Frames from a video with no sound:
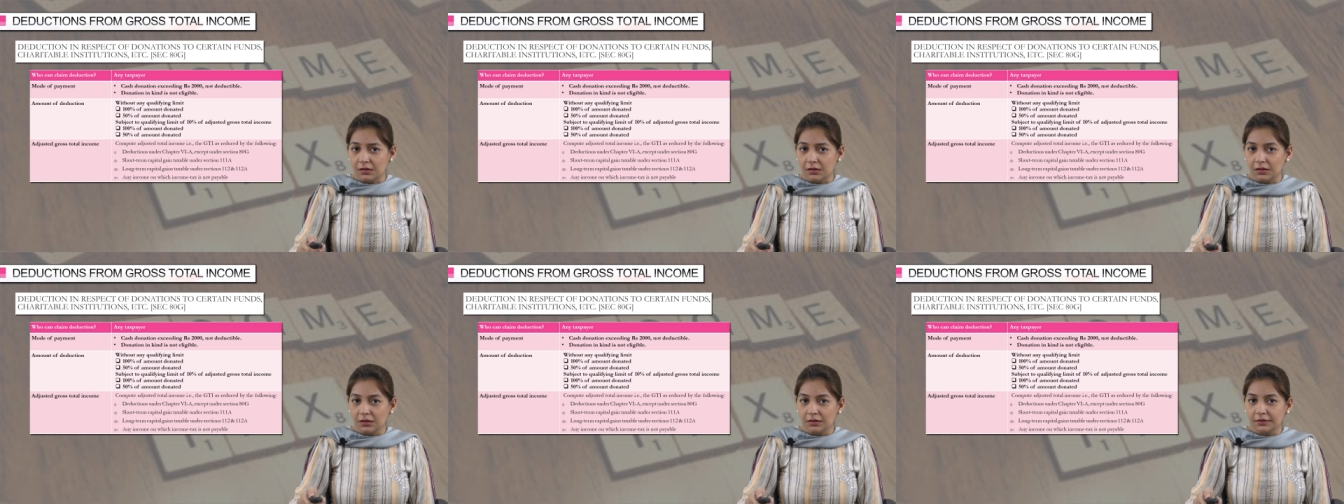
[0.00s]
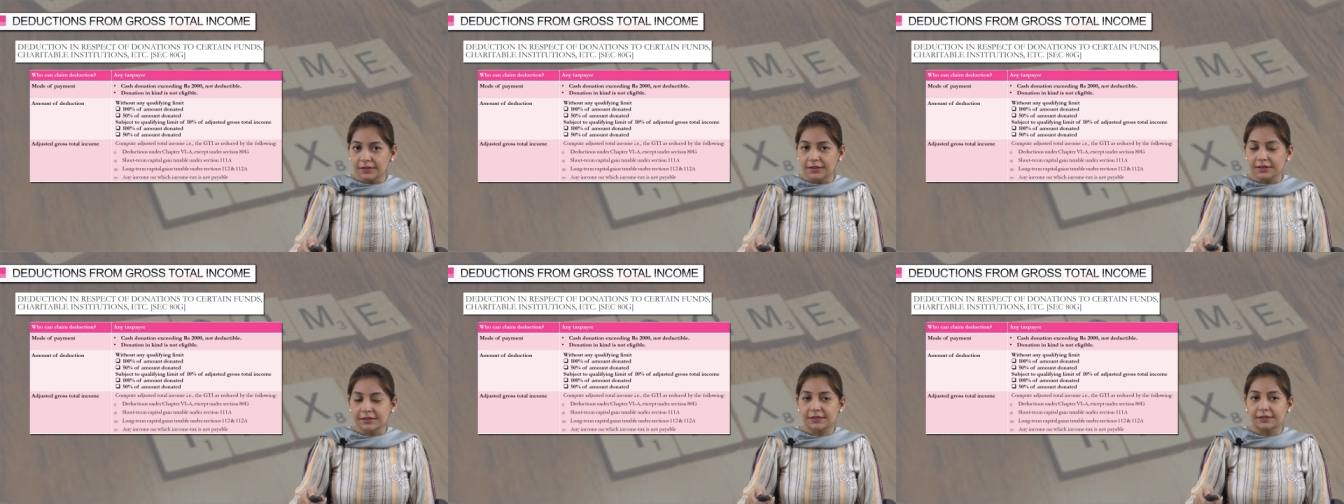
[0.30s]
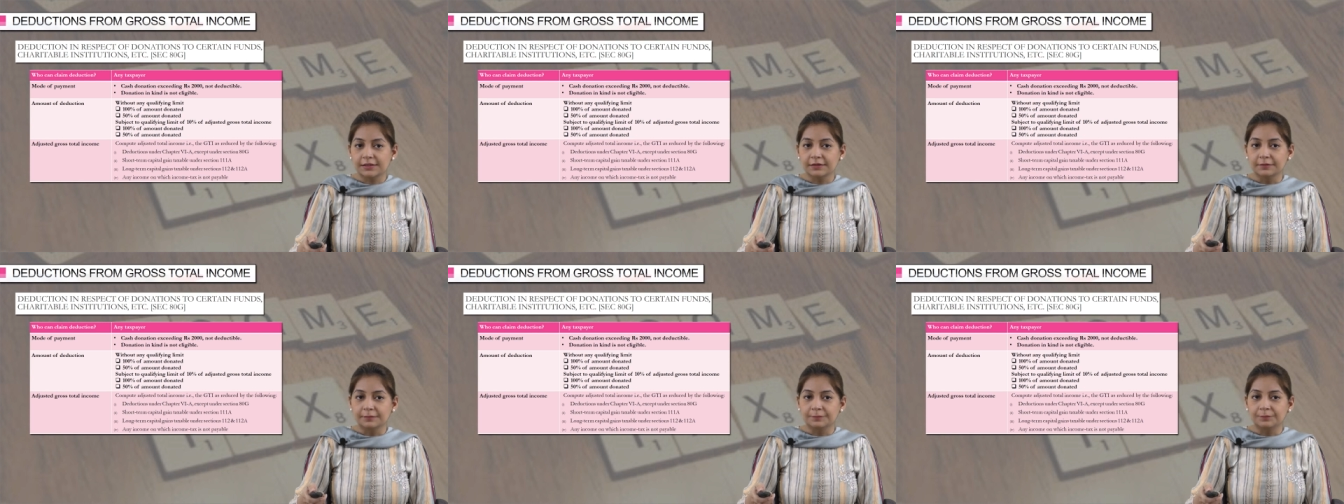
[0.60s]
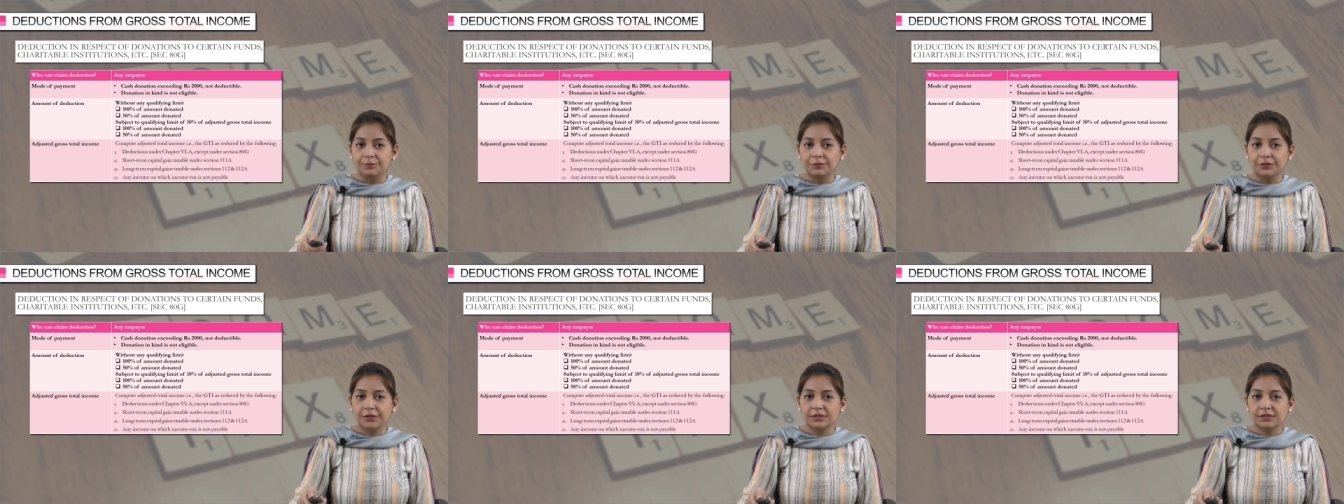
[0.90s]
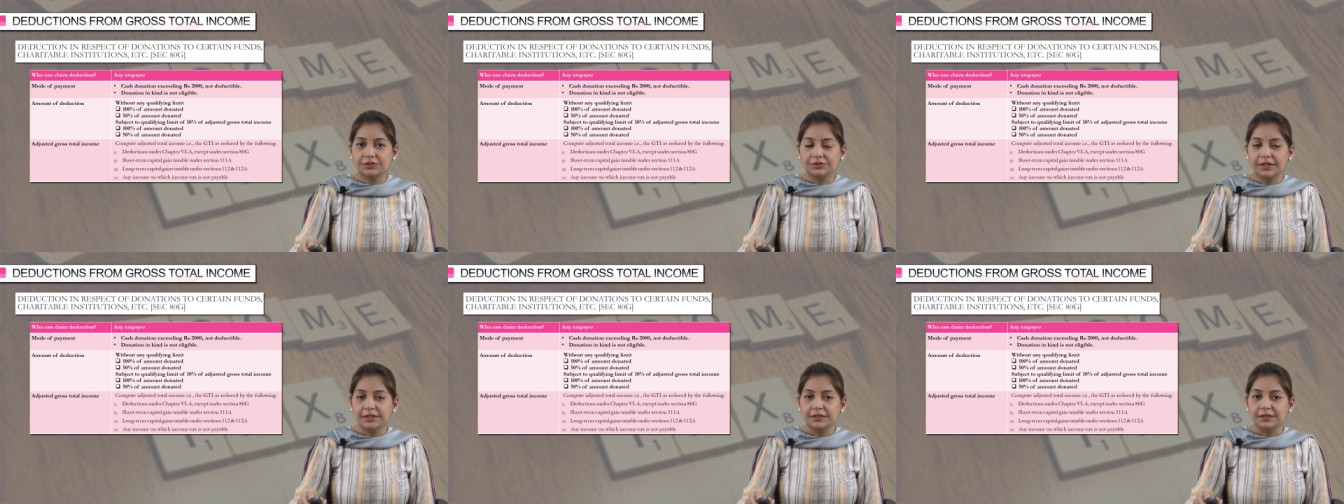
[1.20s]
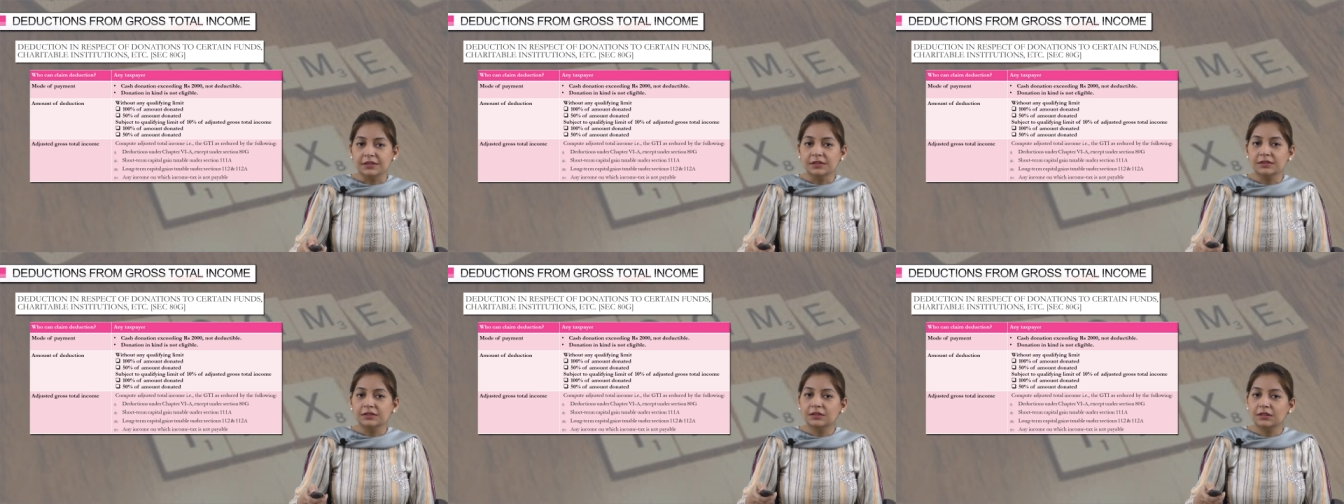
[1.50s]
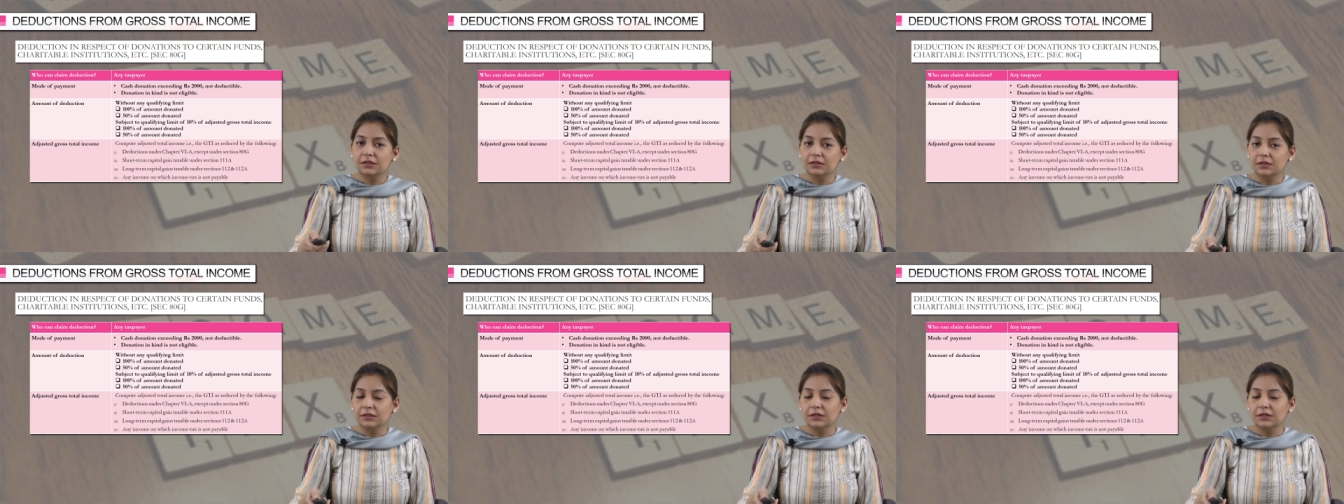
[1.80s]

uh, this uh, status,